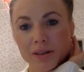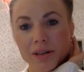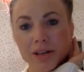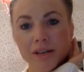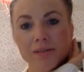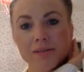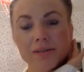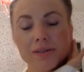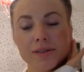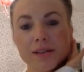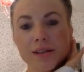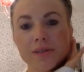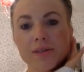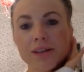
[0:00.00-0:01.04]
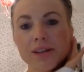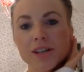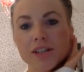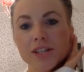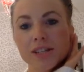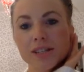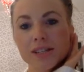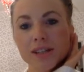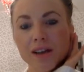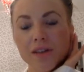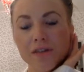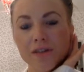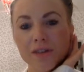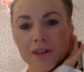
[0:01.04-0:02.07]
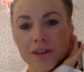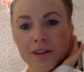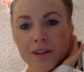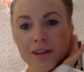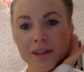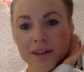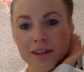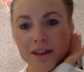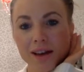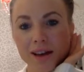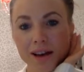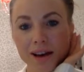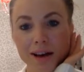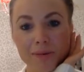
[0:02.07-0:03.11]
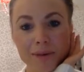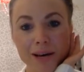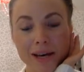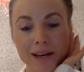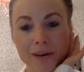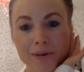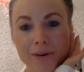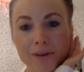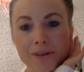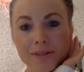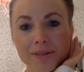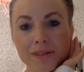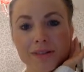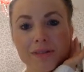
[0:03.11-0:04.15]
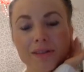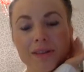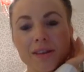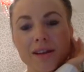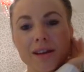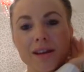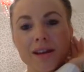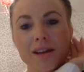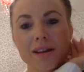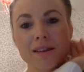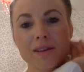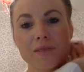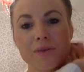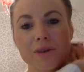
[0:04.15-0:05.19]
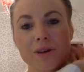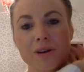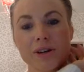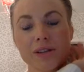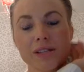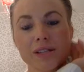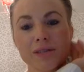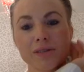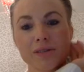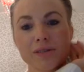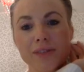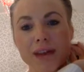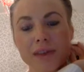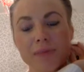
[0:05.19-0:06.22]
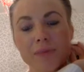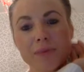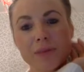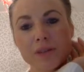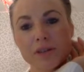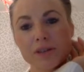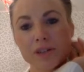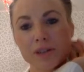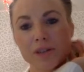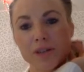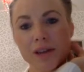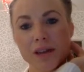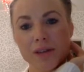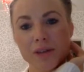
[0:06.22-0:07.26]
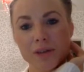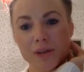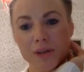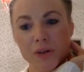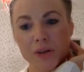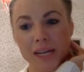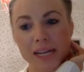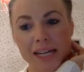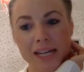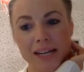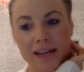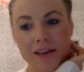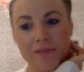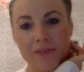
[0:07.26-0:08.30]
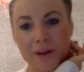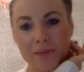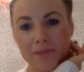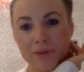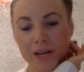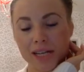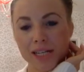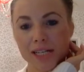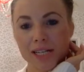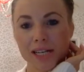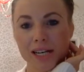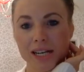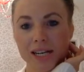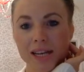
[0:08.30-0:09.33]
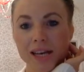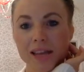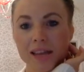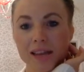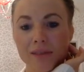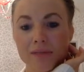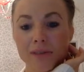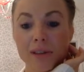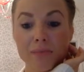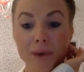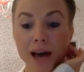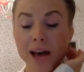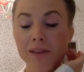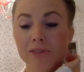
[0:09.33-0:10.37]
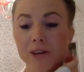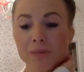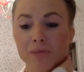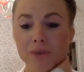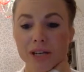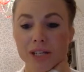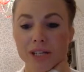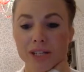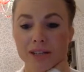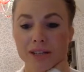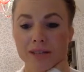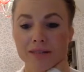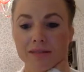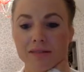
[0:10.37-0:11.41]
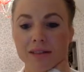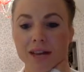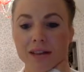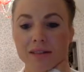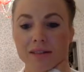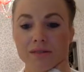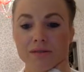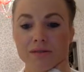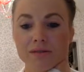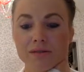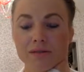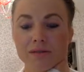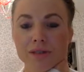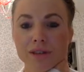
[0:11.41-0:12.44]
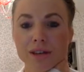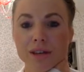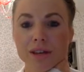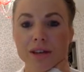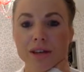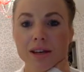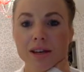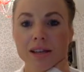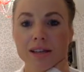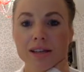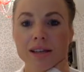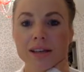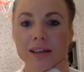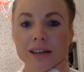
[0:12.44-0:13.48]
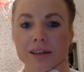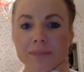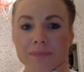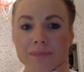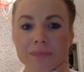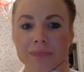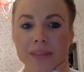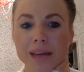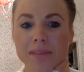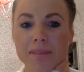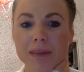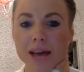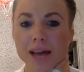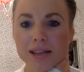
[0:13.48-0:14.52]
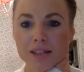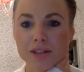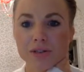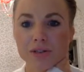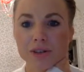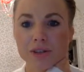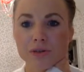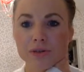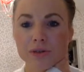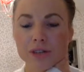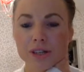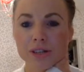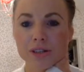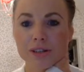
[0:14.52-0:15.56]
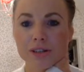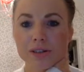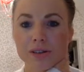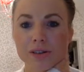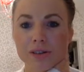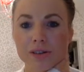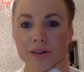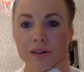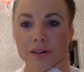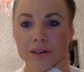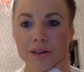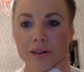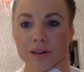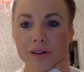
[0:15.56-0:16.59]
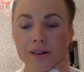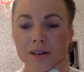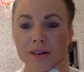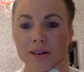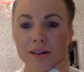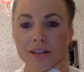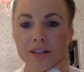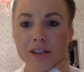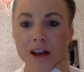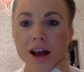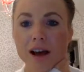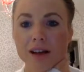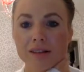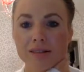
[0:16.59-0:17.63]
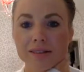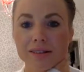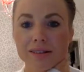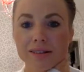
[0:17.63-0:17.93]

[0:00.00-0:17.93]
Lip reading: I used to say all that shitty stuff. How bad I was and everything and nothing worked and all of that. But when you do that, you are creating that vibration, that really bad vibration that is not nice at all. It's like, imagine you are talking to a child.